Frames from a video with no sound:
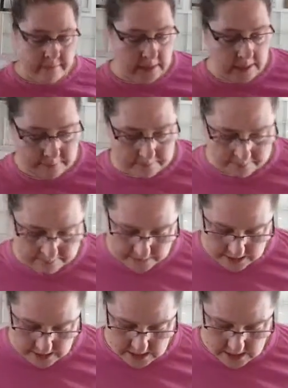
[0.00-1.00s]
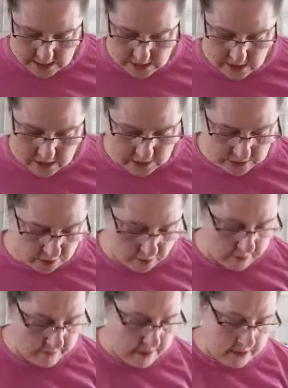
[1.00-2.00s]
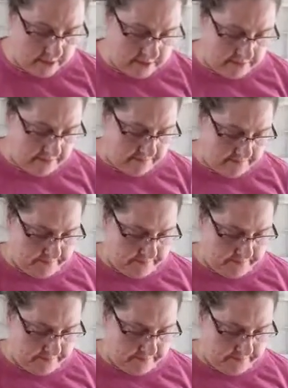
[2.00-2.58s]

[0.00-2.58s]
Yep. Soar above.